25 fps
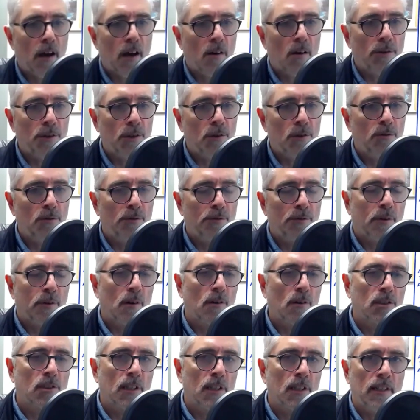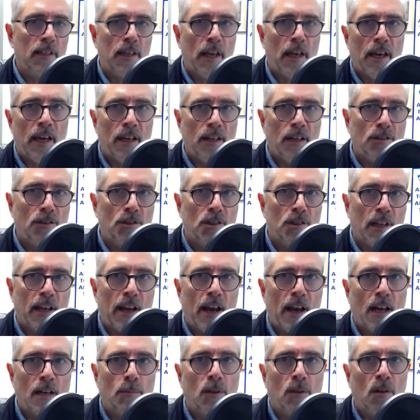how you first engaged
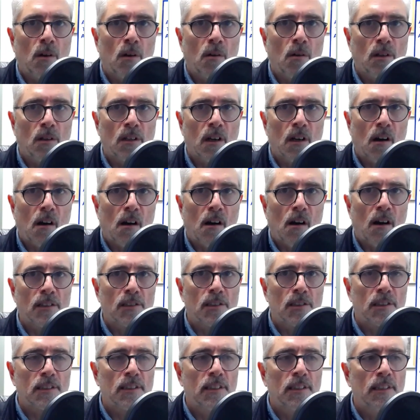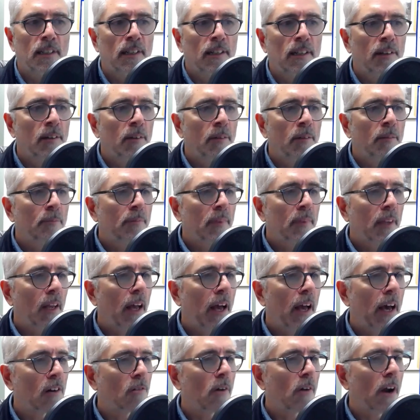Cannibal Holocaust
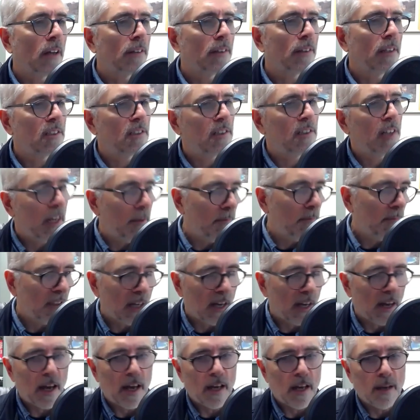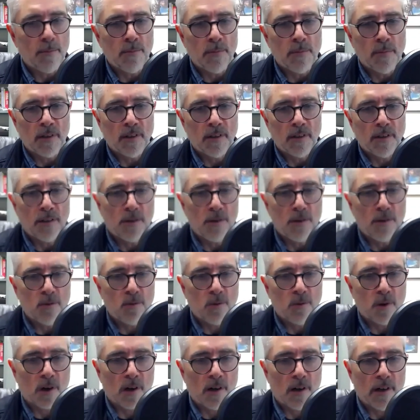at around the same time, you
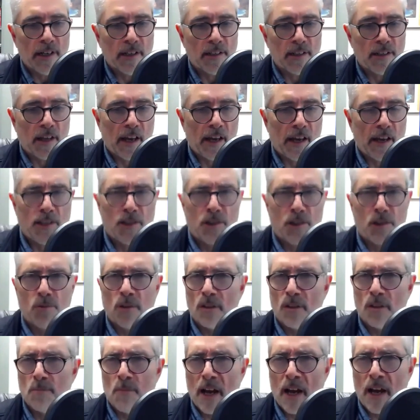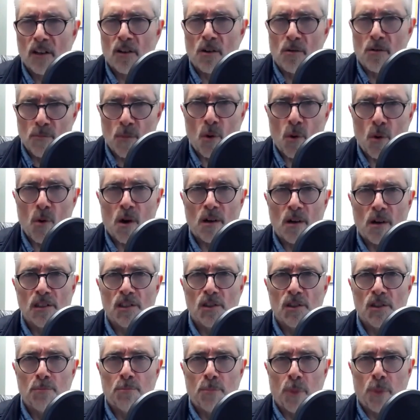were engaged with Michael
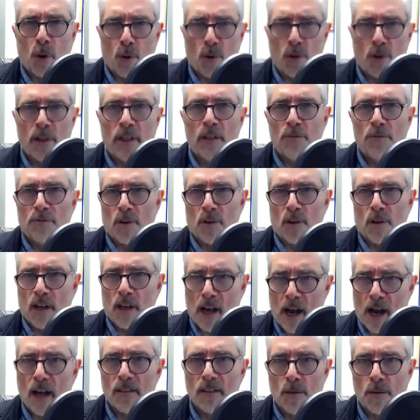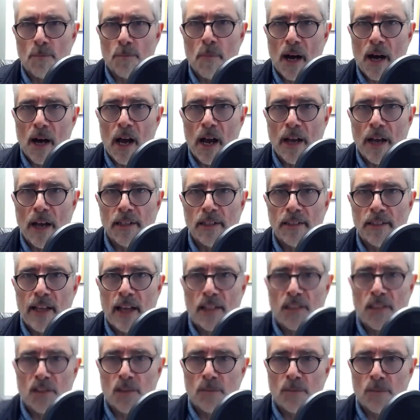Moore's Bowling for Columbine, and
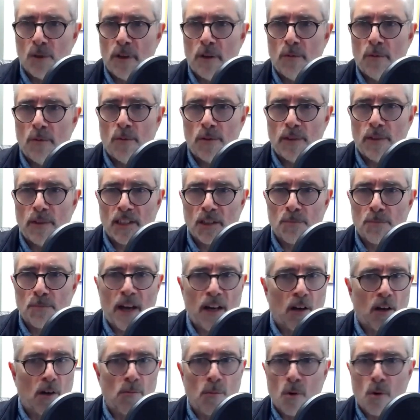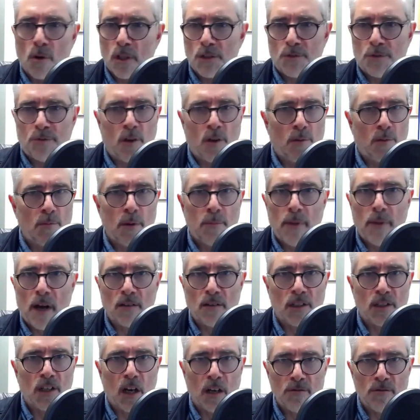that's a movie, that's Michael Moore's film
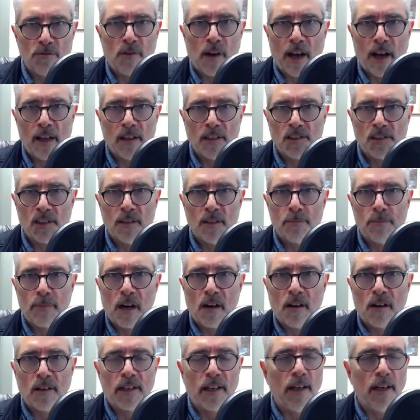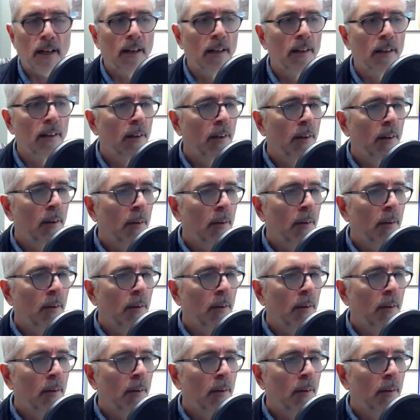about gun violence in America.